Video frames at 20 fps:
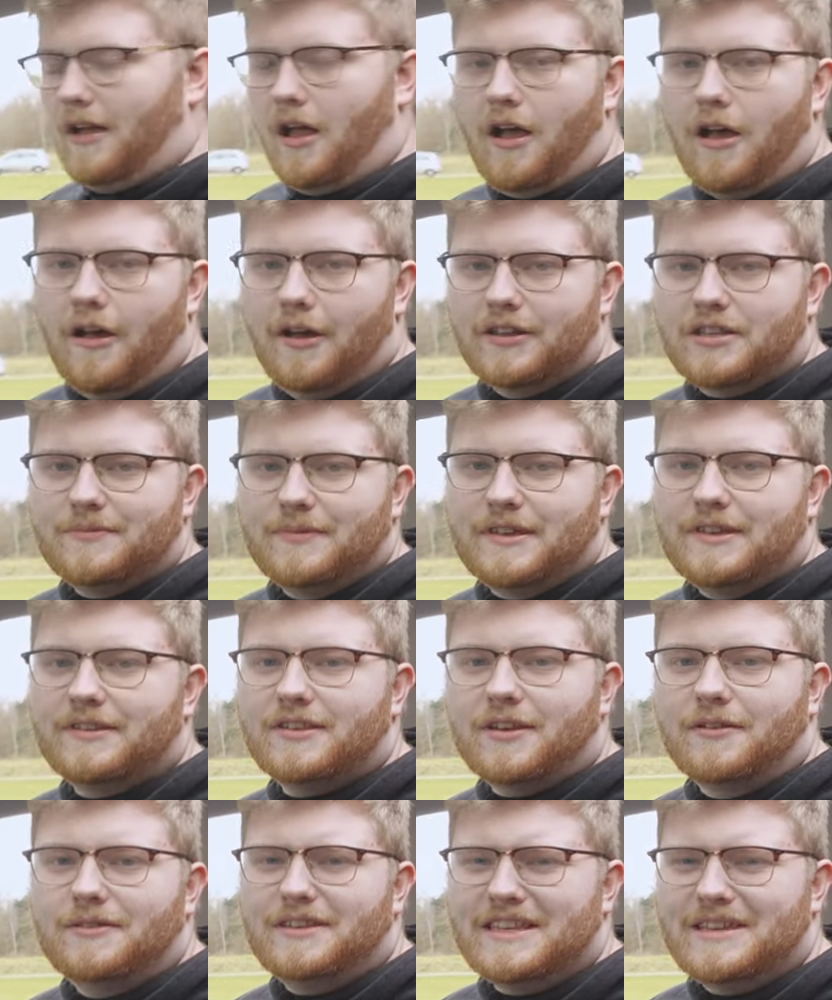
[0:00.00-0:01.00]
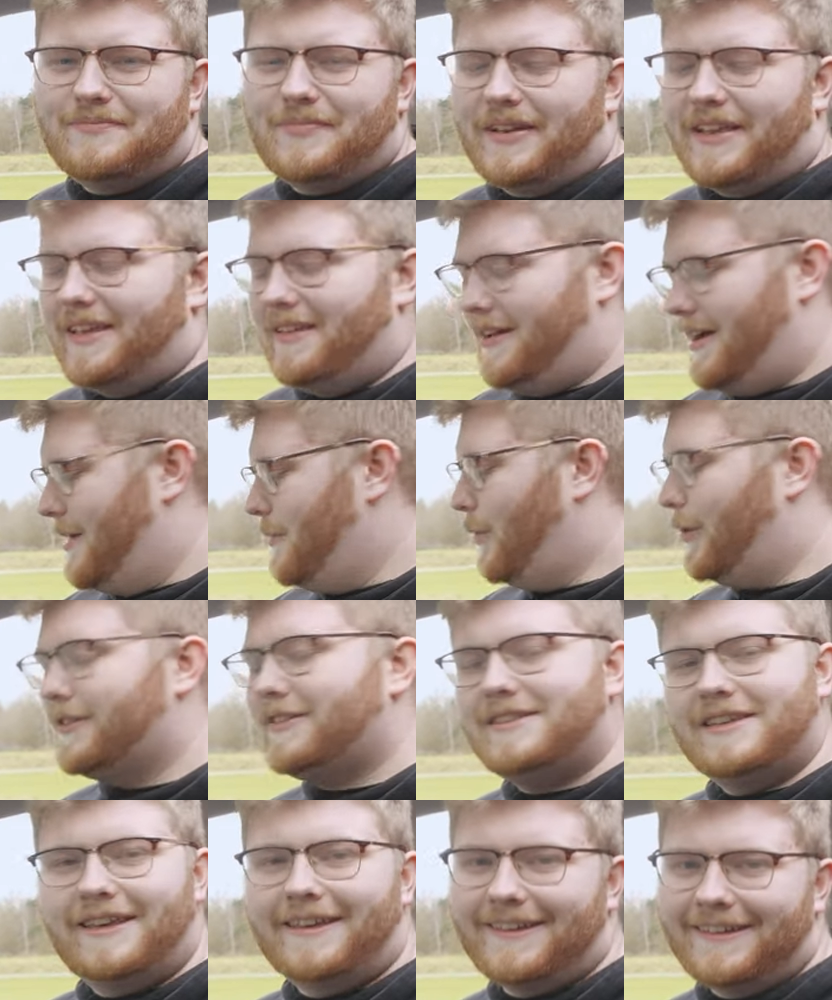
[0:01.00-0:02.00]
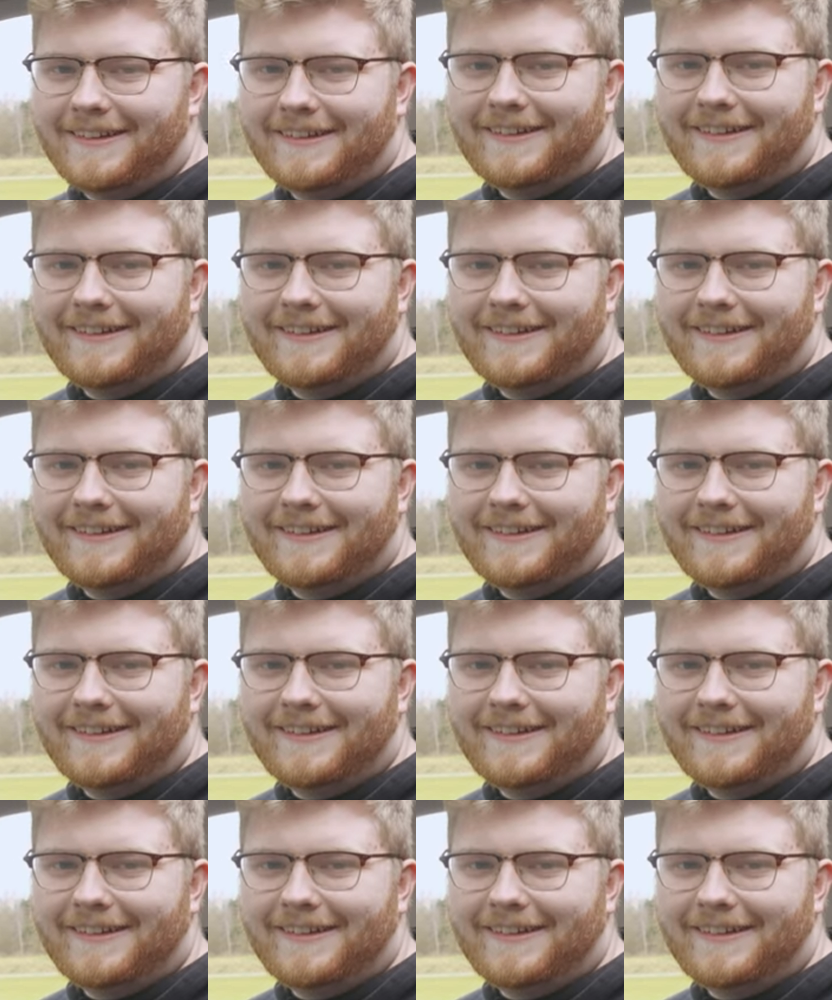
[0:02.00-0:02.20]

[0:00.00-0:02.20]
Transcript: hurts me so deeply. I want it.